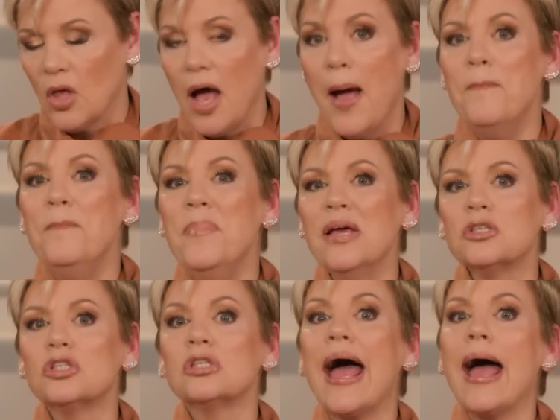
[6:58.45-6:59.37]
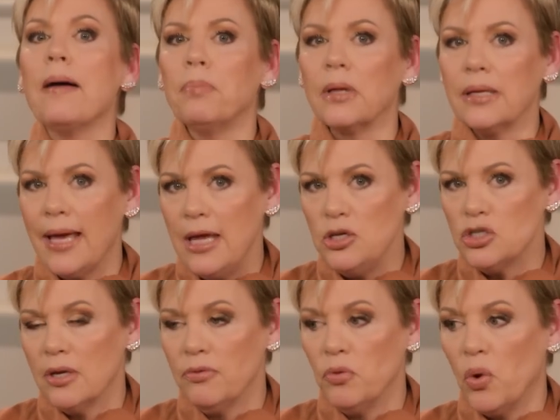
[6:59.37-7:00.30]
A
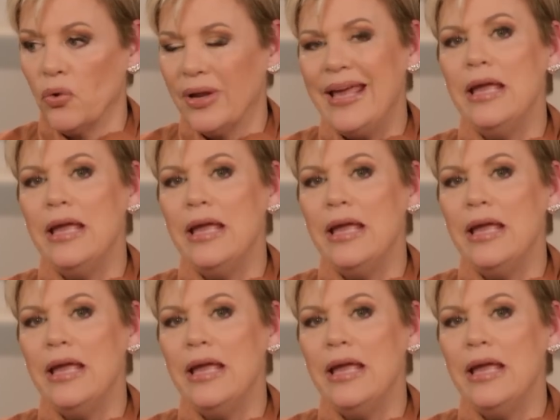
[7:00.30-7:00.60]
misapplication of the Word.